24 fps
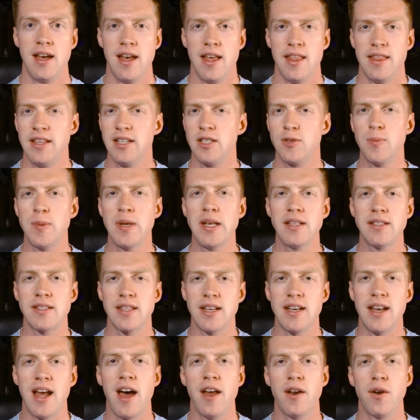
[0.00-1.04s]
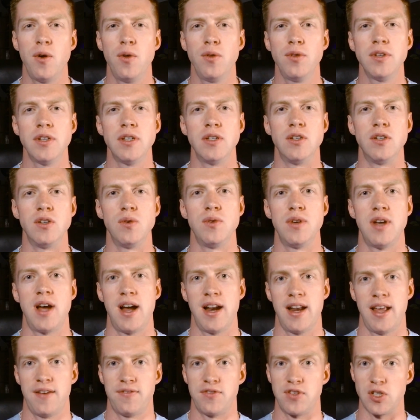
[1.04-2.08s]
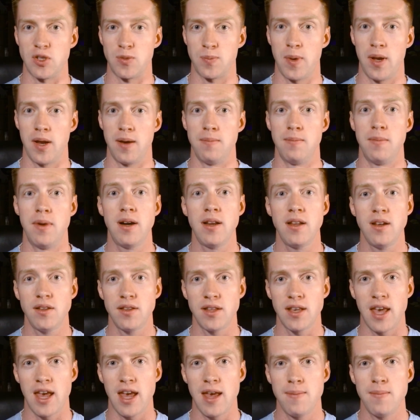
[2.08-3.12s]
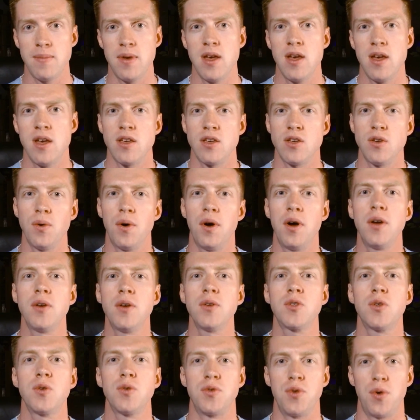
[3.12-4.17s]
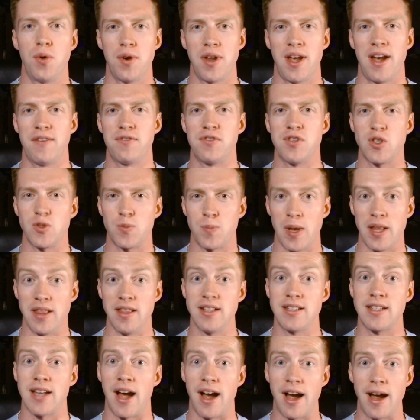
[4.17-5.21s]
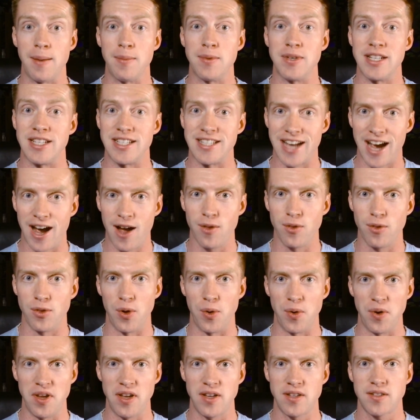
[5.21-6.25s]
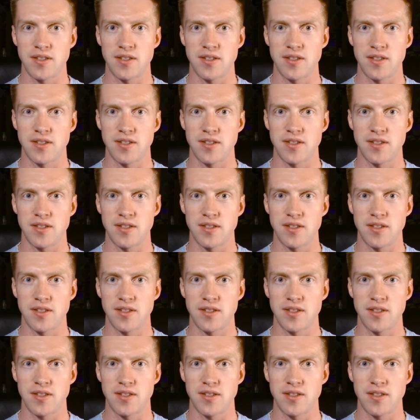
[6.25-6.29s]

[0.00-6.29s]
This means that not only do you not have to spend money on the game, you also don't have to spend the time to download it.